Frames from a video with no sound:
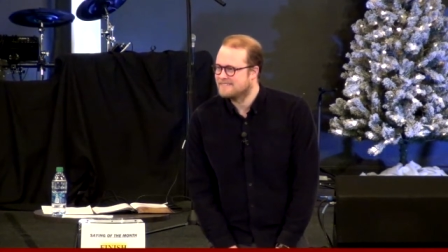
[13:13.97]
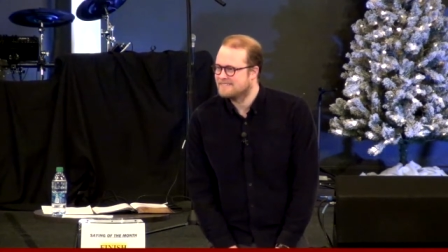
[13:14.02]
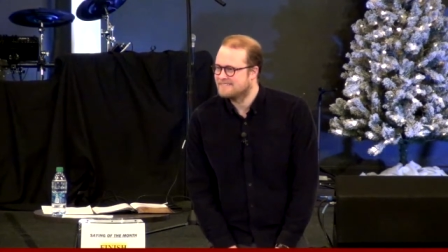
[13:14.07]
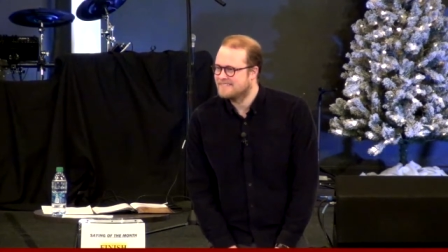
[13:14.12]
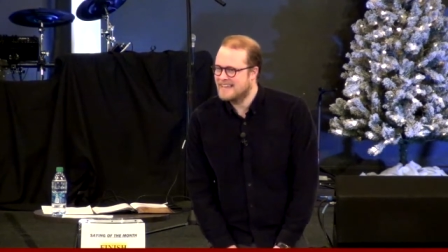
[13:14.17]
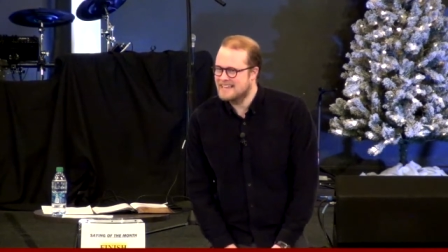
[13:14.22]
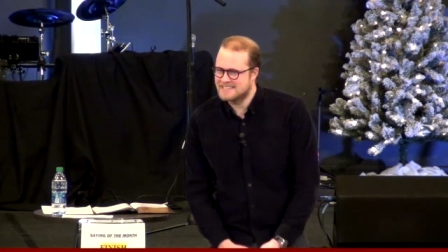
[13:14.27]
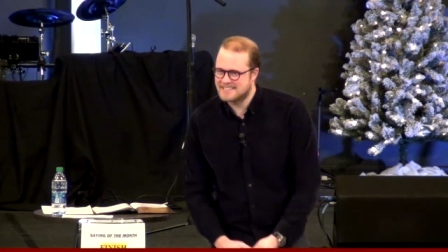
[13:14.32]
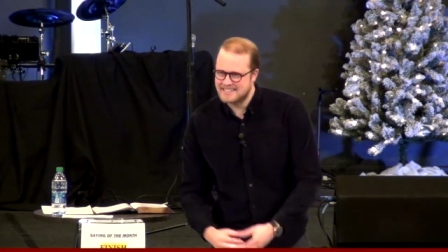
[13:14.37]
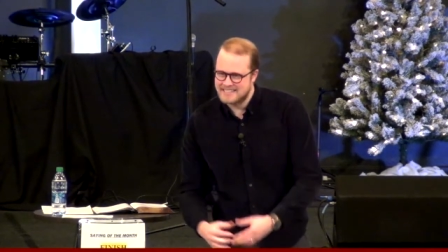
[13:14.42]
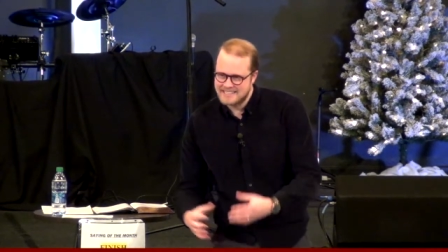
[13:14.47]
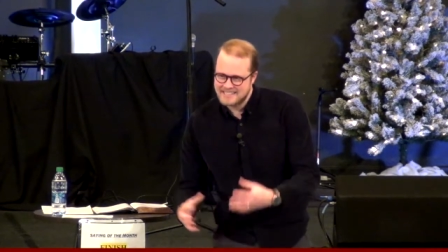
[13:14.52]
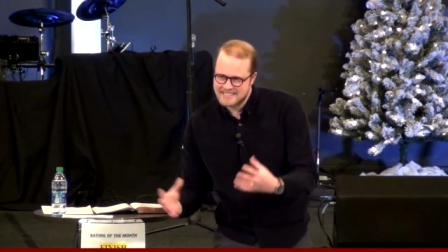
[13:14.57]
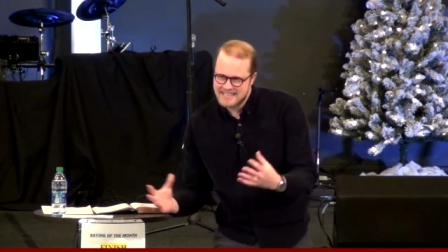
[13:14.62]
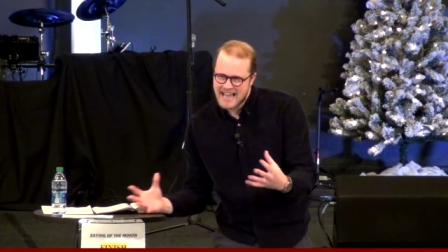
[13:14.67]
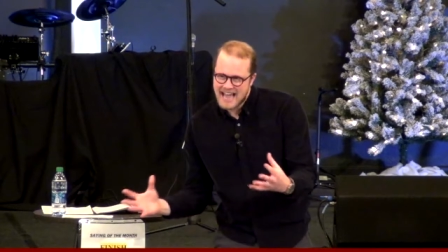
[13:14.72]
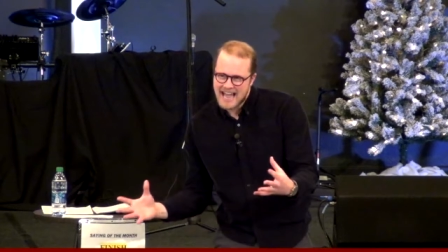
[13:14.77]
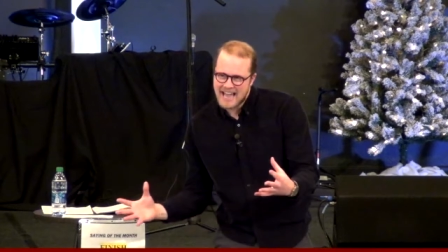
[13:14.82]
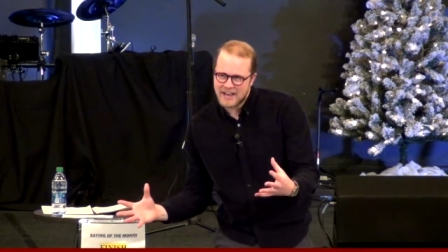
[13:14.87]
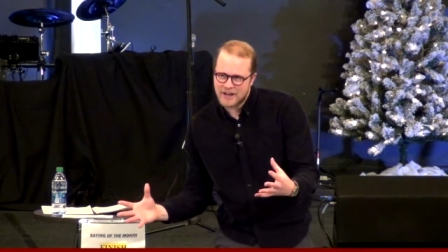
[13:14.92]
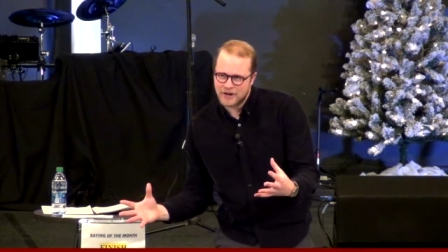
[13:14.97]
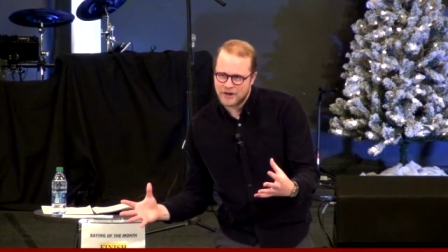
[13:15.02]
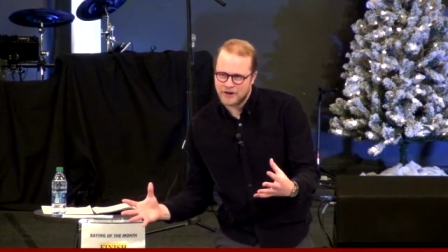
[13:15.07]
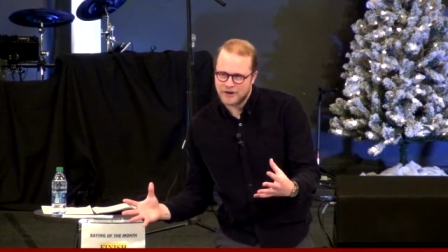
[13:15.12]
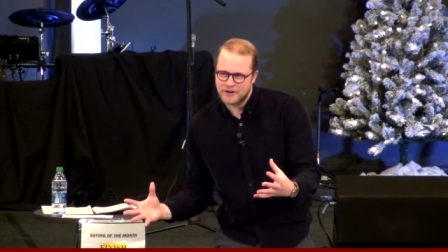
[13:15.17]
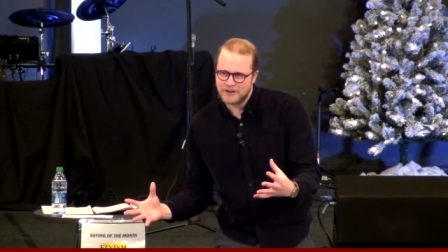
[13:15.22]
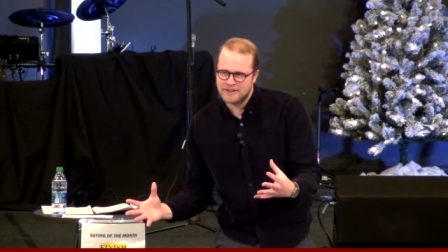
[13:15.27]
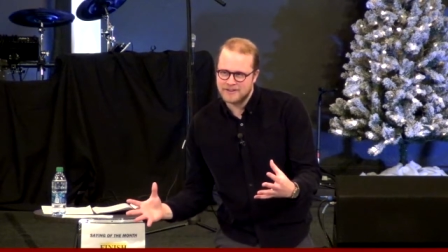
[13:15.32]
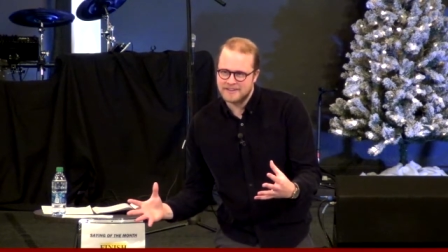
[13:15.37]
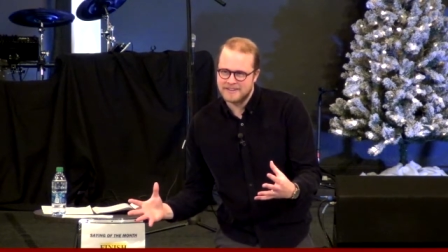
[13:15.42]
That's a
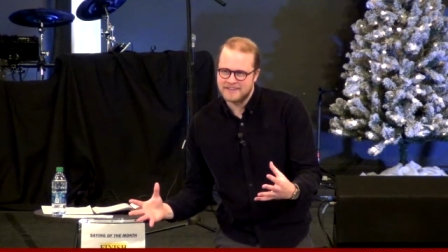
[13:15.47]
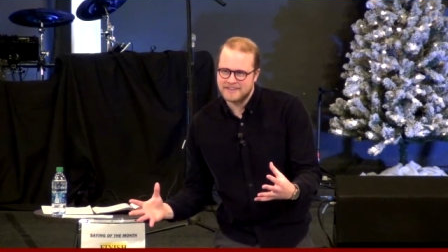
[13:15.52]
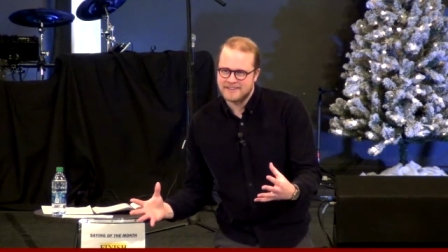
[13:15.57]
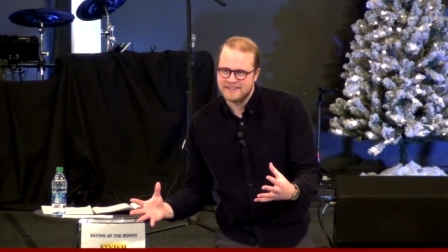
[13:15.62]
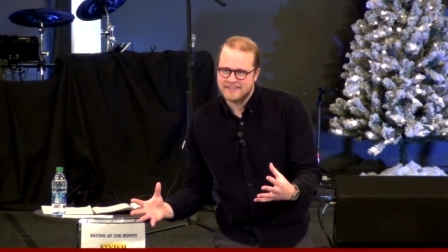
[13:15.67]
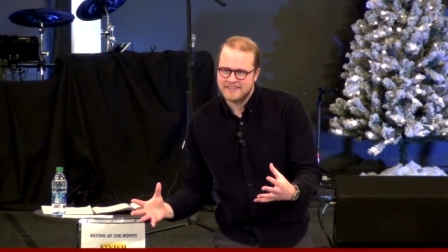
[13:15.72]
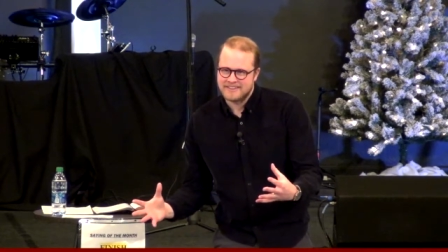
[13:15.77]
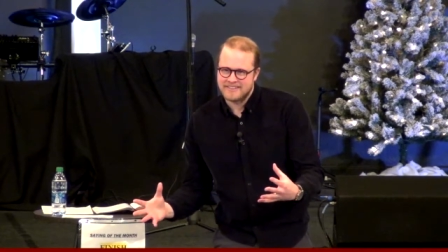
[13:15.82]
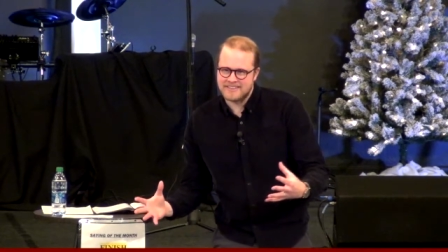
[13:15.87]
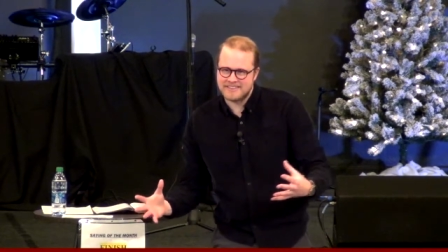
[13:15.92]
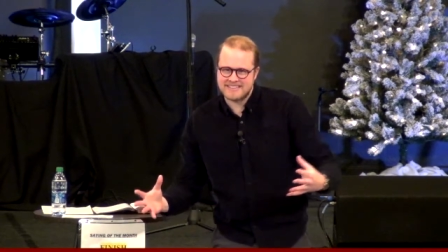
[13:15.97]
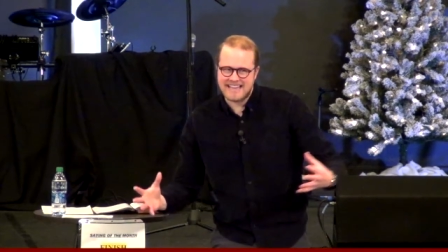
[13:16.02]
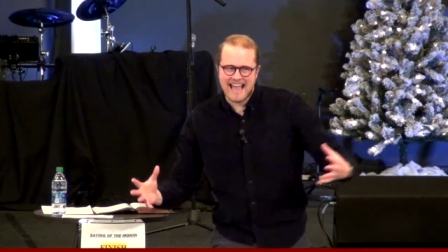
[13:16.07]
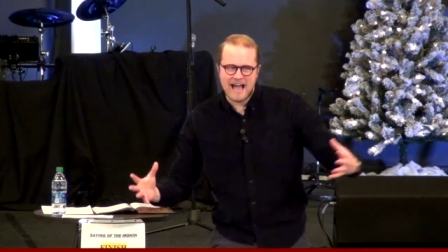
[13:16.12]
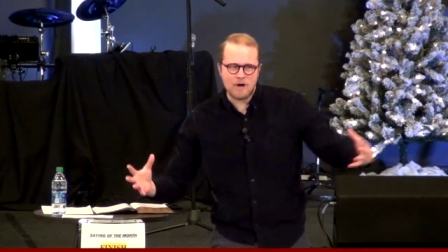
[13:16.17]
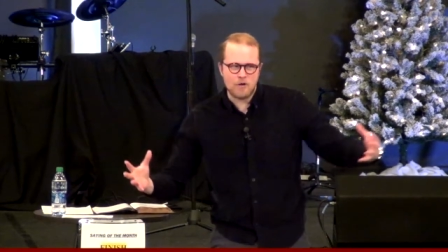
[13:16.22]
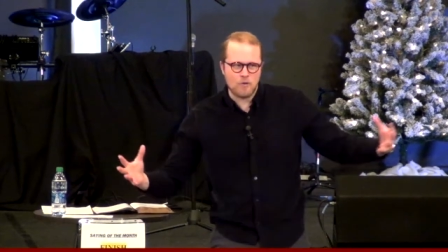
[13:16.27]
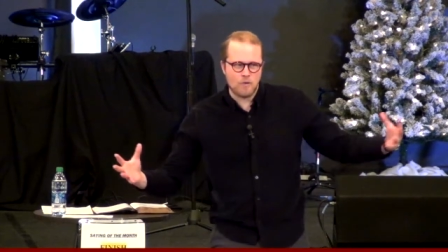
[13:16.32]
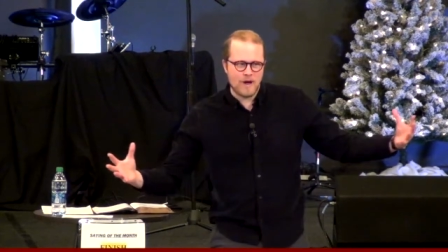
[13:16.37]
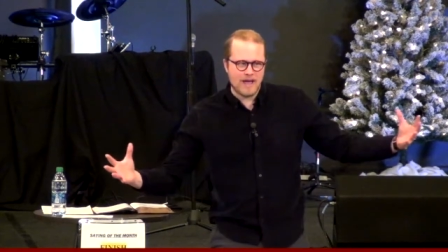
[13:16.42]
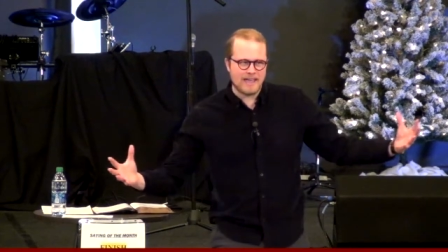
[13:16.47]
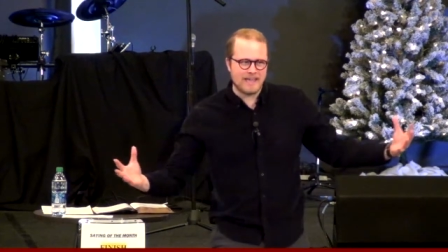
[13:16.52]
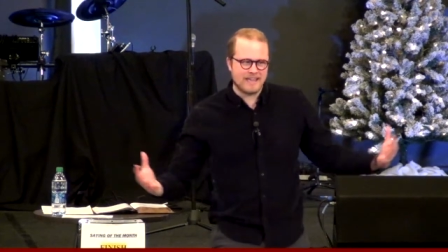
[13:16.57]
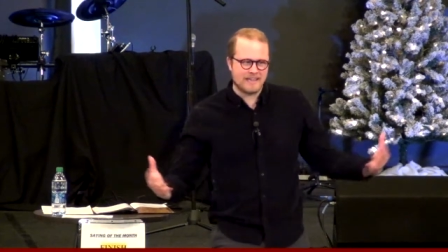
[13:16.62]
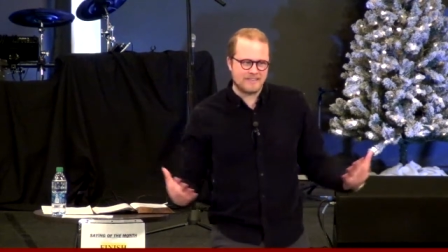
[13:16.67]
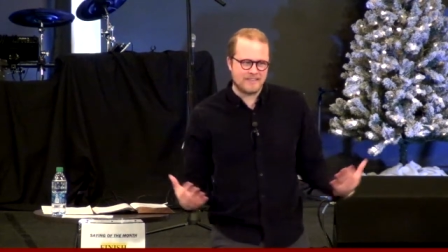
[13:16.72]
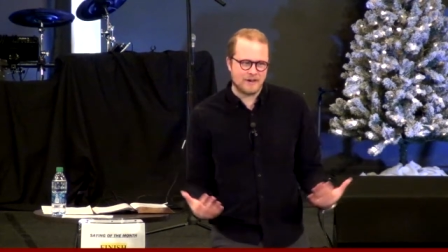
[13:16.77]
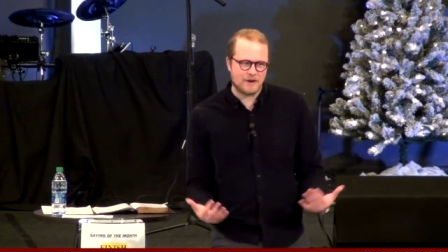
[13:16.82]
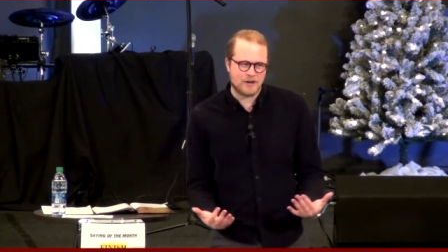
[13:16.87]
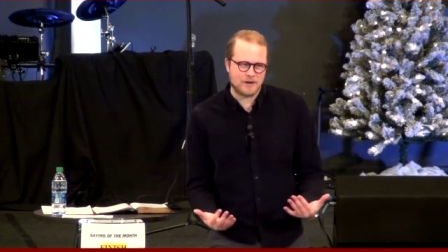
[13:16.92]
desire that's
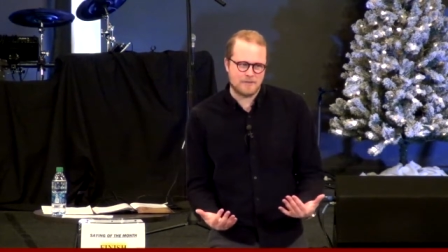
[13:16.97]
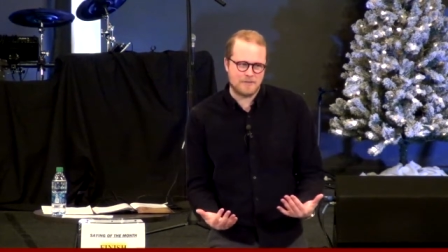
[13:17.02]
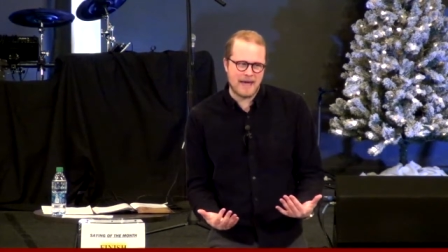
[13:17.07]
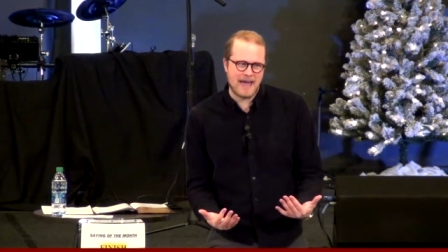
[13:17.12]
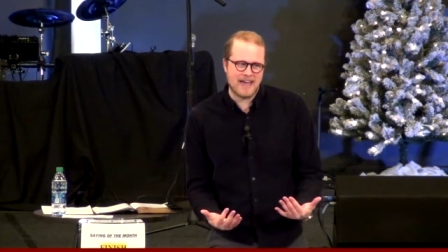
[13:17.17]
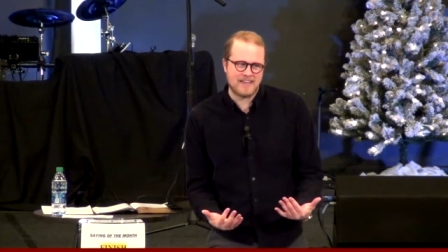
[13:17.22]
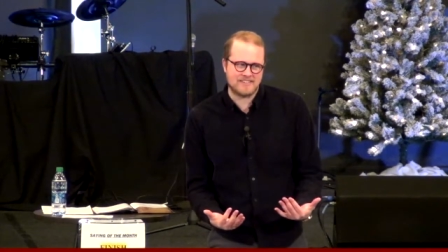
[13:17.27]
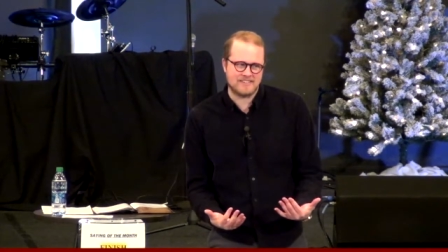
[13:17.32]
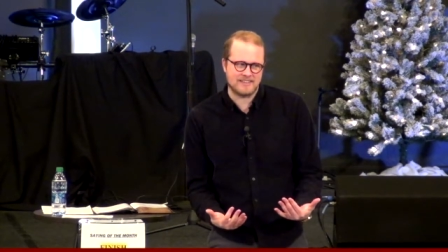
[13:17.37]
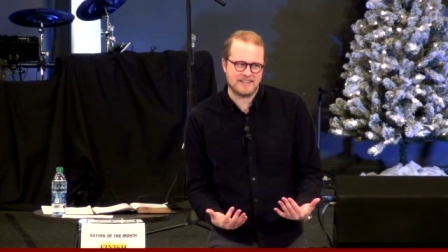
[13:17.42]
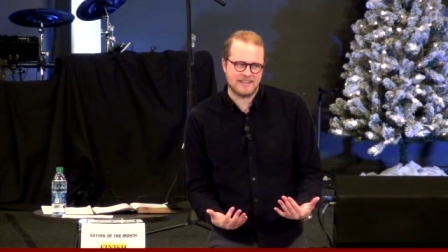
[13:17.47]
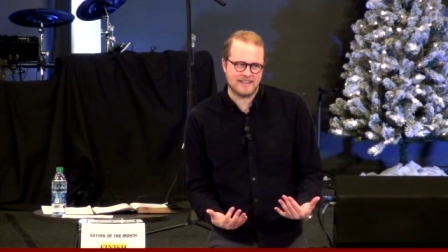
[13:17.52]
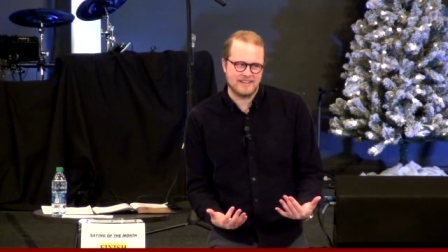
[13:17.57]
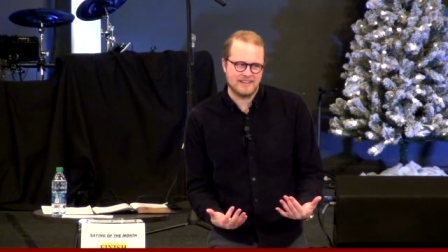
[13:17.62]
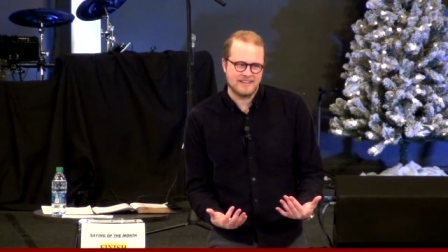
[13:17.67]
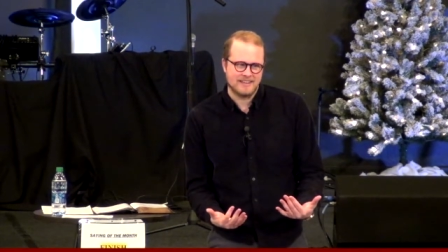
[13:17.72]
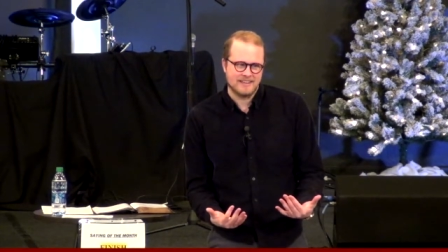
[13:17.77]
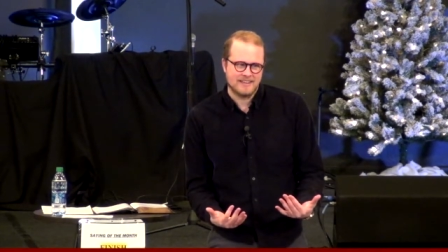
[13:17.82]
outweighing their capacity.